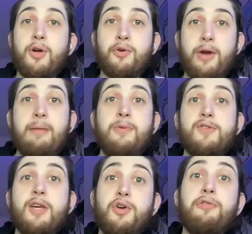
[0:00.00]
great
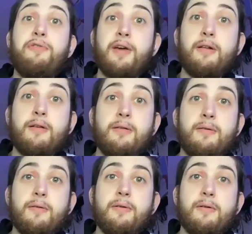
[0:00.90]
music you'll feel,
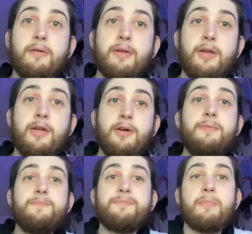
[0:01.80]
you know.